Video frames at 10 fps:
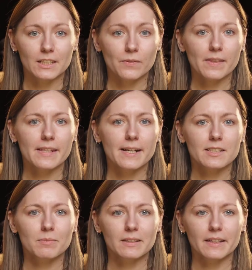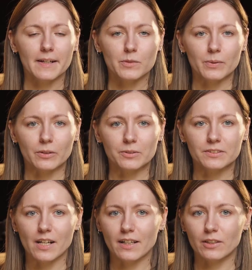Share with the accessibility expert
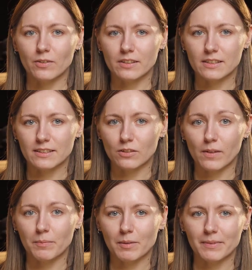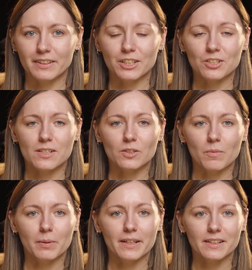who's struggling to understand why implementation is
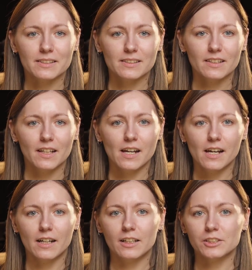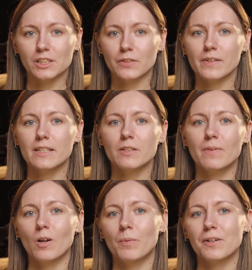complex. Share with the
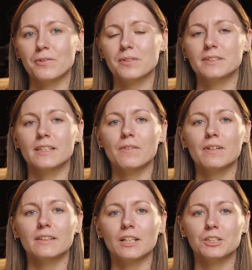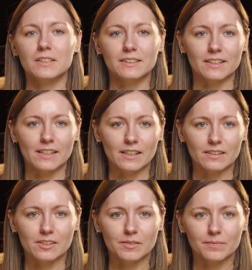developer who's never touched a
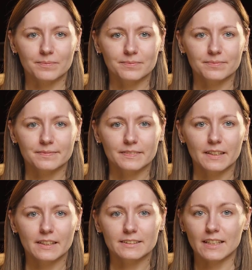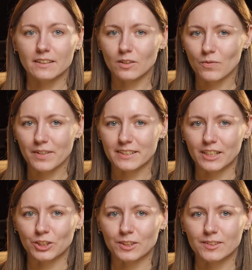screen reader. Start the
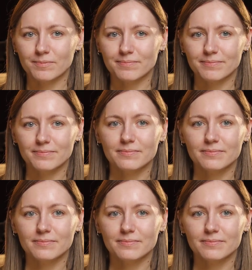conversation.